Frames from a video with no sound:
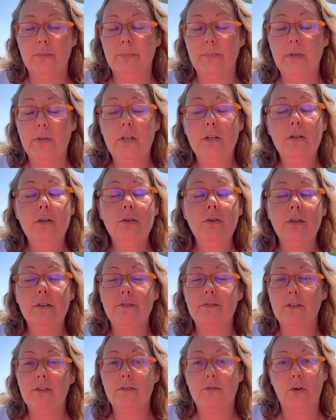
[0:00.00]

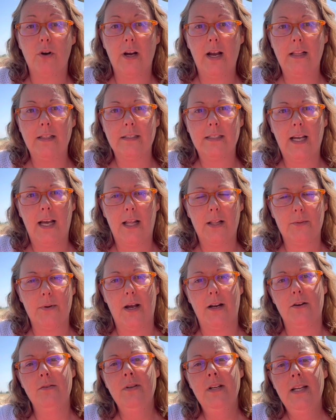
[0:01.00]
beautiful Fort Collins,
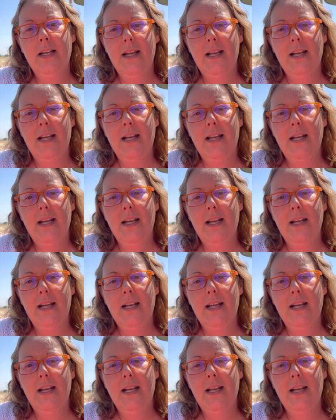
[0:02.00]
Colorado.